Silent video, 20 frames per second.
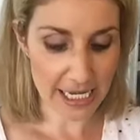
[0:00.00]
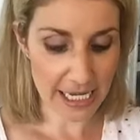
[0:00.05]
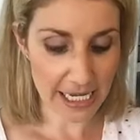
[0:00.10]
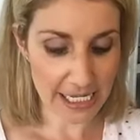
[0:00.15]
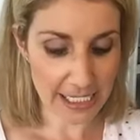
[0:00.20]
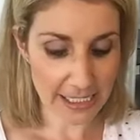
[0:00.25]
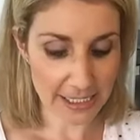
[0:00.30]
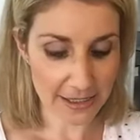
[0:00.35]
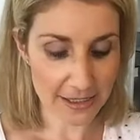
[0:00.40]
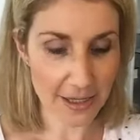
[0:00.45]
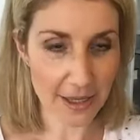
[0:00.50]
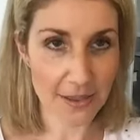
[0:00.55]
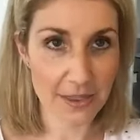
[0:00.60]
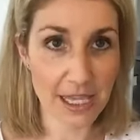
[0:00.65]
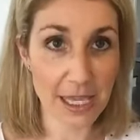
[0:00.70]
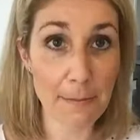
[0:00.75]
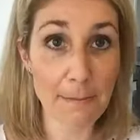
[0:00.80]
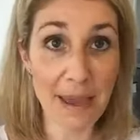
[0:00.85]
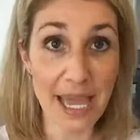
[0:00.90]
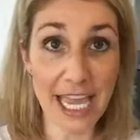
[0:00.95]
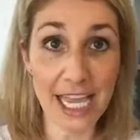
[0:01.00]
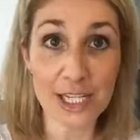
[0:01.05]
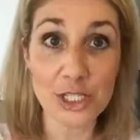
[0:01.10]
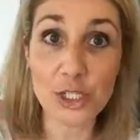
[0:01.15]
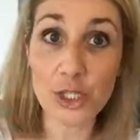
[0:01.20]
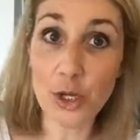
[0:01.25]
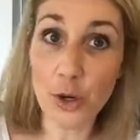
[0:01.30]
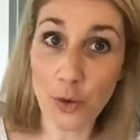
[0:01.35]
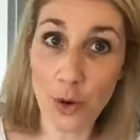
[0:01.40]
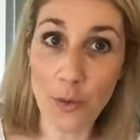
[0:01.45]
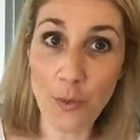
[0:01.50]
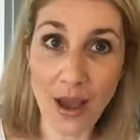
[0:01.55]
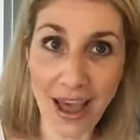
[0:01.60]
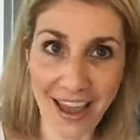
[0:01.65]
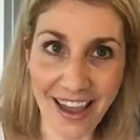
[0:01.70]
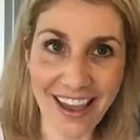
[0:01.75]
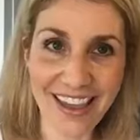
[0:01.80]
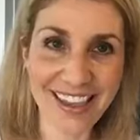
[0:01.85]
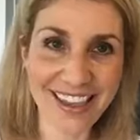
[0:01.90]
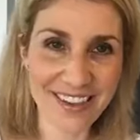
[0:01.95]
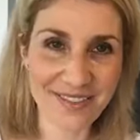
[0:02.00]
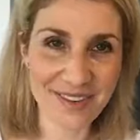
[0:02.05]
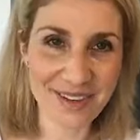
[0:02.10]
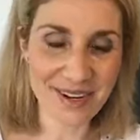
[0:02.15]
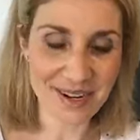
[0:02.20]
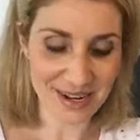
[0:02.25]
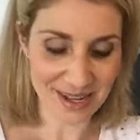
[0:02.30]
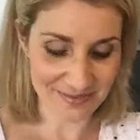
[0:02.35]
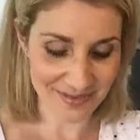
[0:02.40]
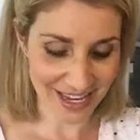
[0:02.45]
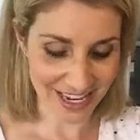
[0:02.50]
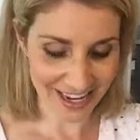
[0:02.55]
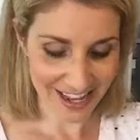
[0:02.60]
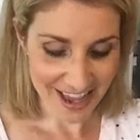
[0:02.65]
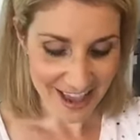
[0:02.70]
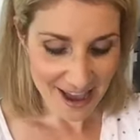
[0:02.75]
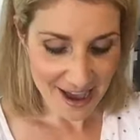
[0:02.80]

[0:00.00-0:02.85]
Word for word: need the pan to go away, if you know what I mean.